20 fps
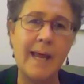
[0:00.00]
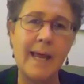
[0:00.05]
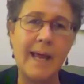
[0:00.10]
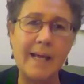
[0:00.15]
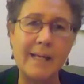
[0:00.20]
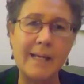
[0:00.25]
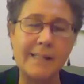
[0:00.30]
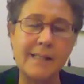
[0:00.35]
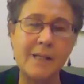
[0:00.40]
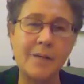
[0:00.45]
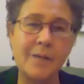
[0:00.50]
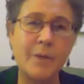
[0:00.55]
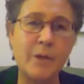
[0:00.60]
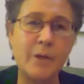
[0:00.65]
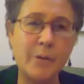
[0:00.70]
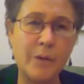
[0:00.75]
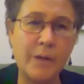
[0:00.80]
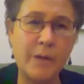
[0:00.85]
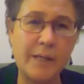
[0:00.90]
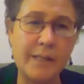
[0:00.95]
as
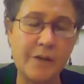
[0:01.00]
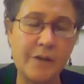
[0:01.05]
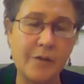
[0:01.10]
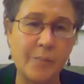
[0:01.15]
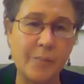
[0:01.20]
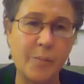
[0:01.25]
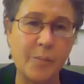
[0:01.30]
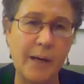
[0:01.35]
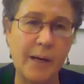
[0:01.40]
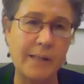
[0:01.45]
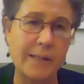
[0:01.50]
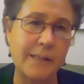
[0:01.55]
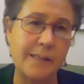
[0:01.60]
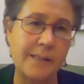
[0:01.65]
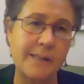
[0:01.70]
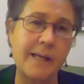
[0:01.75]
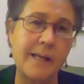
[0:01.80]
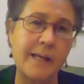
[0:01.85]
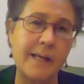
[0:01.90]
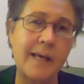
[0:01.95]
communities of
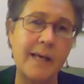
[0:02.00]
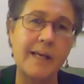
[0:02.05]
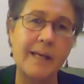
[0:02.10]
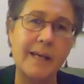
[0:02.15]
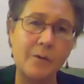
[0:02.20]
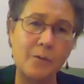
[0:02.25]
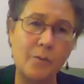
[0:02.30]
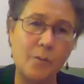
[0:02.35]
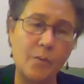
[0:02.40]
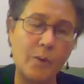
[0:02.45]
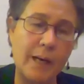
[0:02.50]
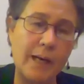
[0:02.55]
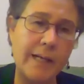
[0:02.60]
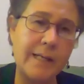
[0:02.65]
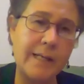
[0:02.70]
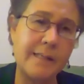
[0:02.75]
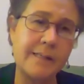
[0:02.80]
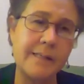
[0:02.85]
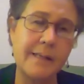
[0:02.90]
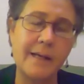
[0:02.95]
practice can
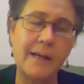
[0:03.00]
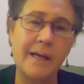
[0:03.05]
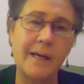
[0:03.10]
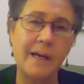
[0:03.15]
raise